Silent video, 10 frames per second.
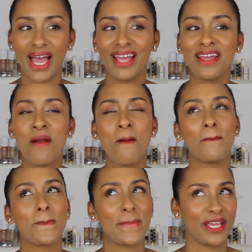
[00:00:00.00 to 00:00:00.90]
I,
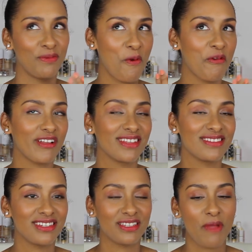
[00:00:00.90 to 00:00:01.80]
I keep going like
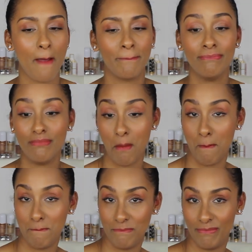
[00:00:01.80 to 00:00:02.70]
this because I'm like, ooh.
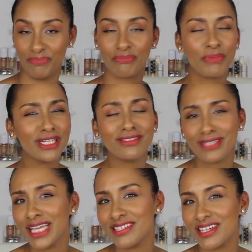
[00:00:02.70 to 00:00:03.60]
But it,
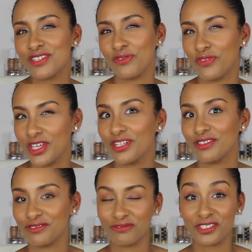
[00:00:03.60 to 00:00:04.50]
it does
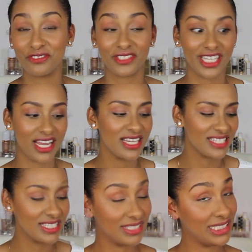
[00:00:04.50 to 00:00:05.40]
feel really, really
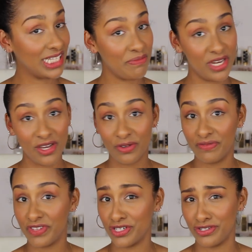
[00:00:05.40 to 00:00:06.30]
nice. It, let me know
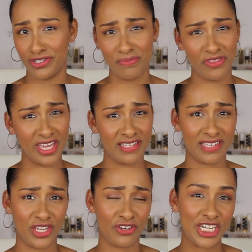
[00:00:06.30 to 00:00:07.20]
if there's some things
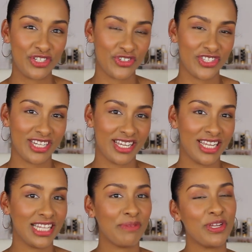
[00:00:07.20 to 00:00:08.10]
that you're interested
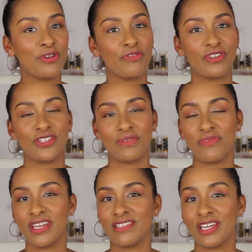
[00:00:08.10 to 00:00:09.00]
in. Let me know if there's some
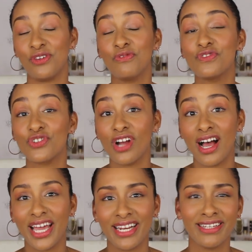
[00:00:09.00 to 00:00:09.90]
things that you've
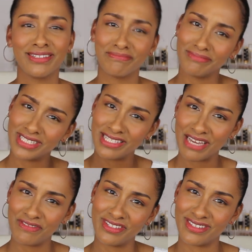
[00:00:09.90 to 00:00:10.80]
tried. Let's
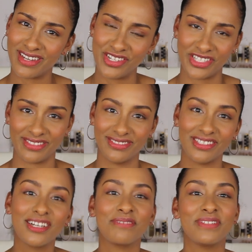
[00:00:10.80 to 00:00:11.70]
have a discussion.
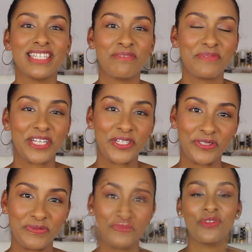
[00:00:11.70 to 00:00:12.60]
Comment down below.
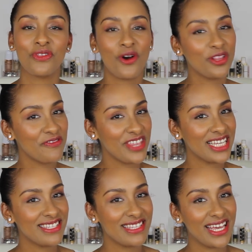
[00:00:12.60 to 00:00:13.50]
And with all of
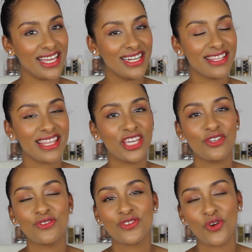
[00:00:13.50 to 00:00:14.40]
that said, thank
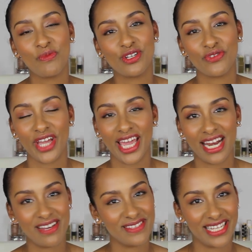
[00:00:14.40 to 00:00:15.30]
you so much for
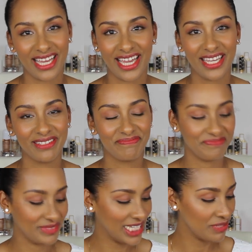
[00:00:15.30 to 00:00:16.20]
hanging out today.
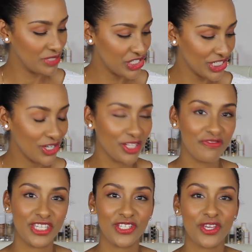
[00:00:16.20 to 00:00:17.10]
Let me share all
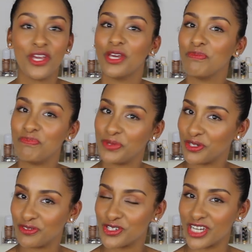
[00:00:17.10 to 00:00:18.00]
of these
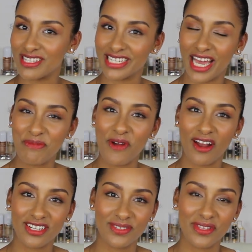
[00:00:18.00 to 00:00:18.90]
beautiful Chantecaille
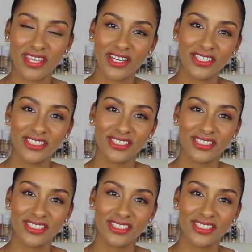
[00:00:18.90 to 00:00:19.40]
products with you.